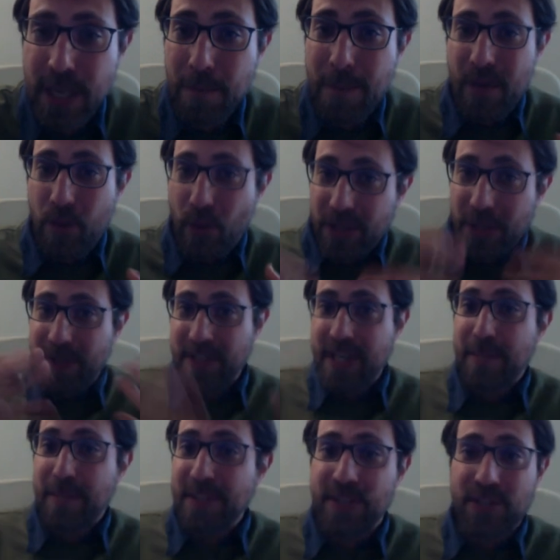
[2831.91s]
But when the
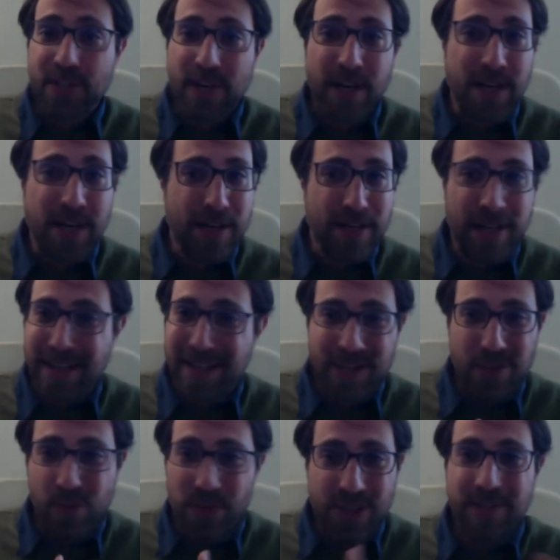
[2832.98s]
pandemic started, it, eh,
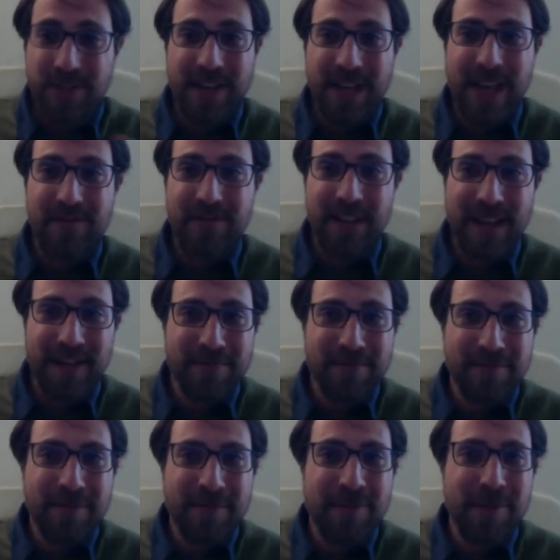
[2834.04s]
we didn't have that,
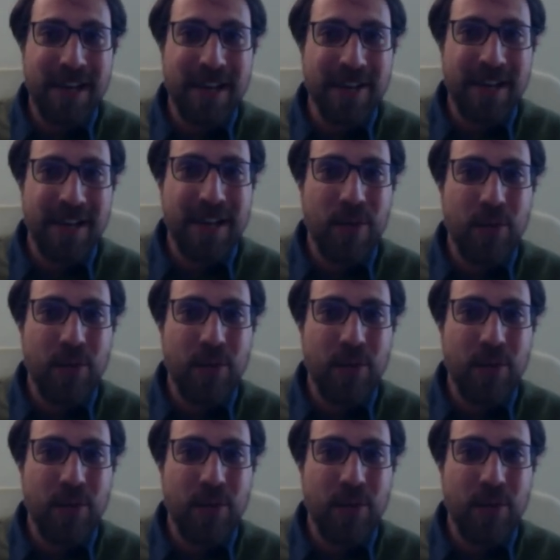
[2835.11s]
right?